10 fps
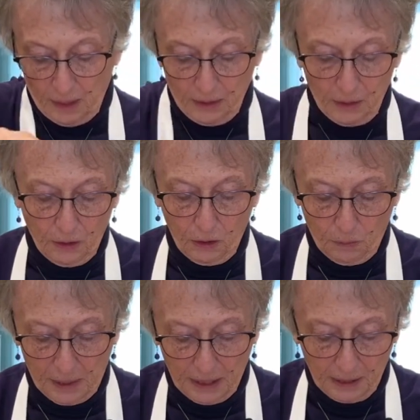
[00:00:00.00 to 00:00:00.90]
So I'll go
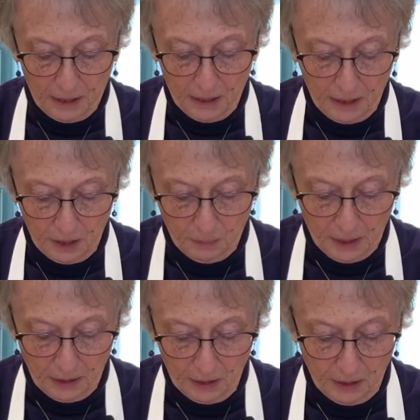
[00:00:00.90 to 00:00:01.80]
back to this
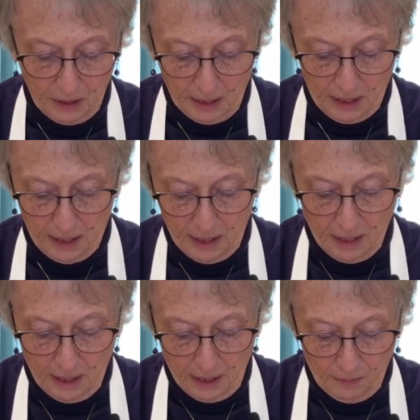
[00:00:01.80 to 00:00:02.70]
method,
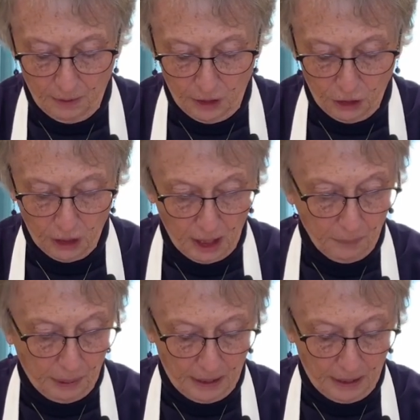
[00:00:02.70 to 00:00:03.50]
finish it up.